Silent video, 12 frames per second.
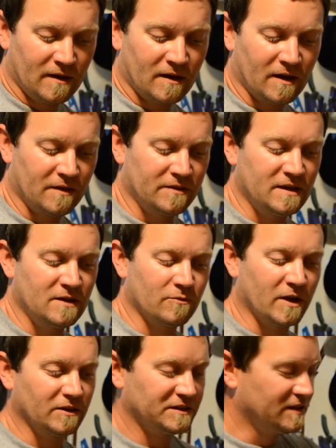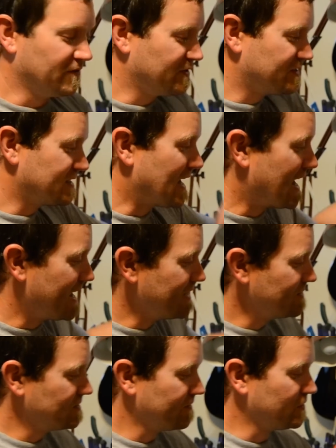The relative
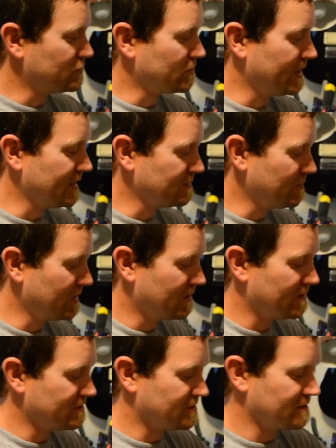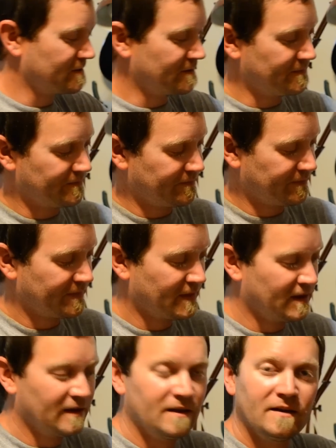size of the transmitters
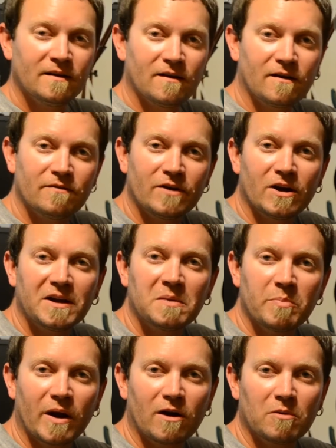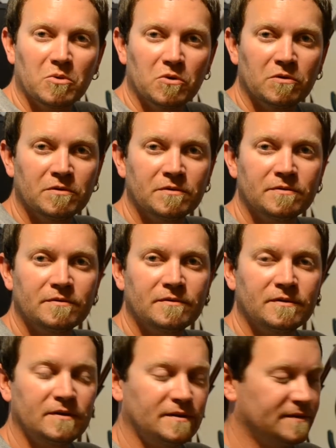are very comparable.
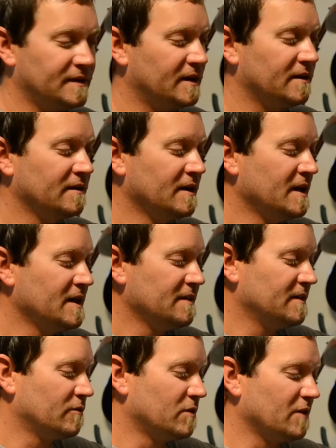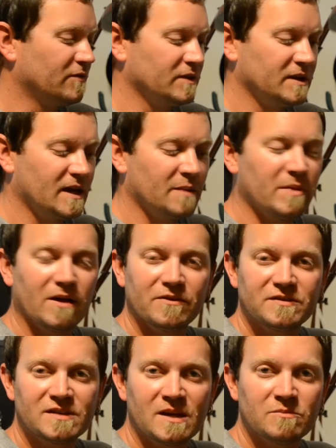They're roughly about
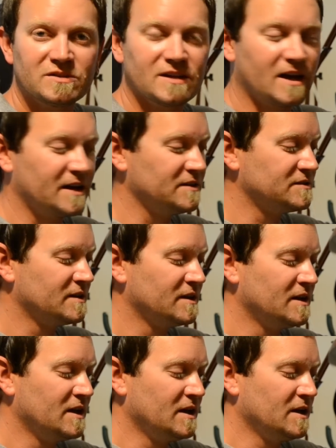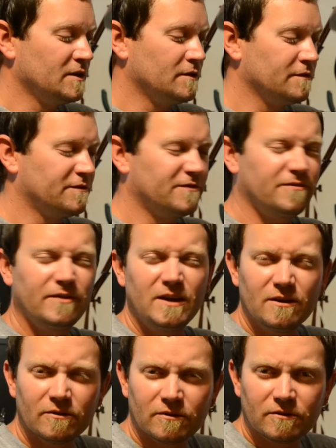the same size. The
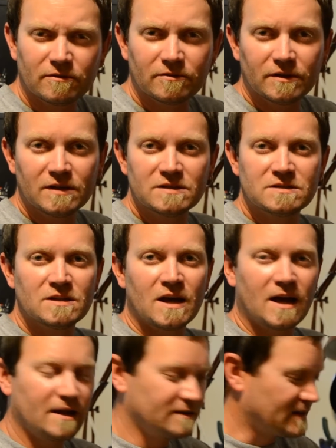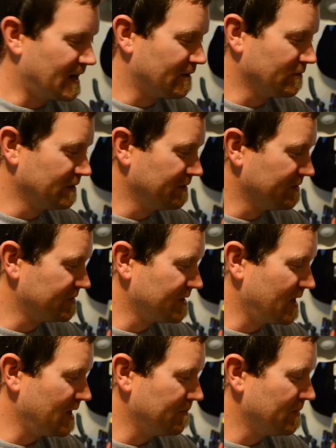feel is not entirely the
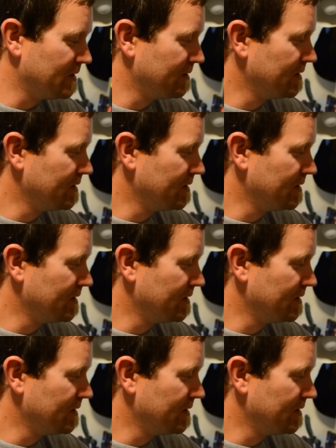same.